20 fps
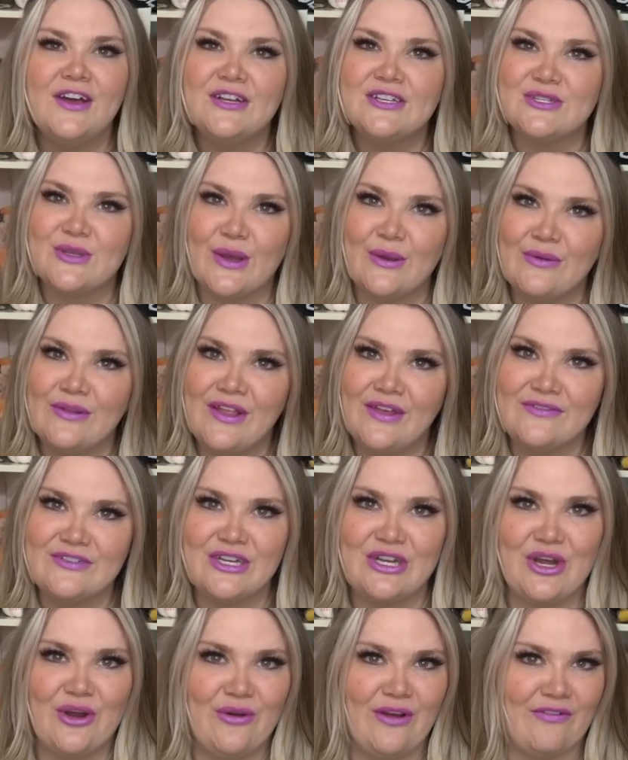So I would love
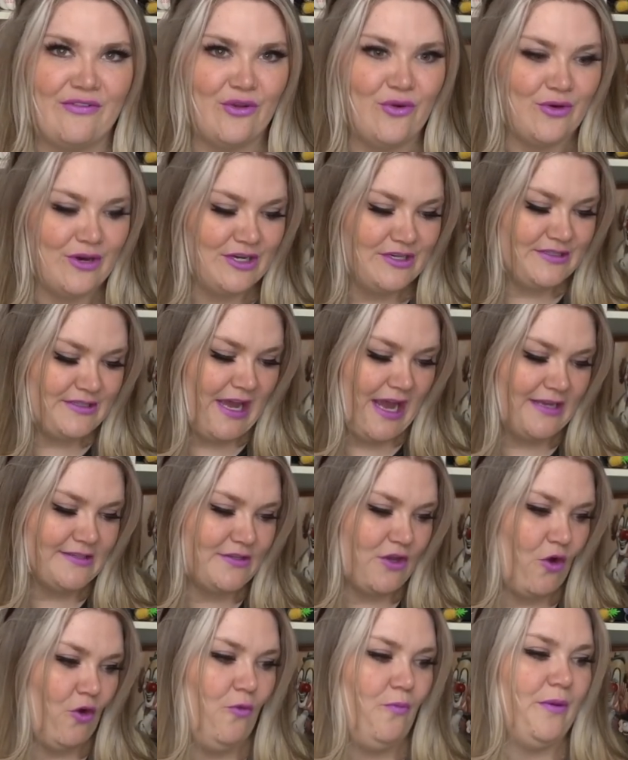to know if yours has
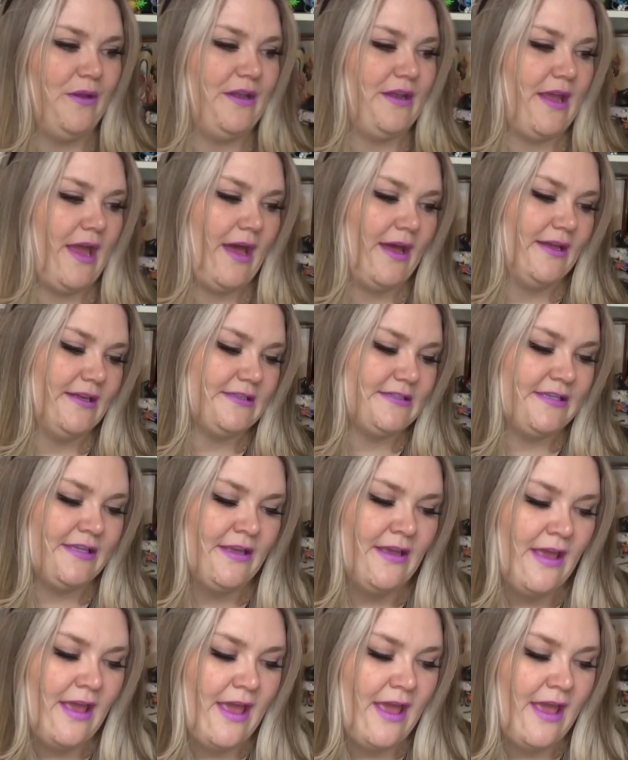opened yet.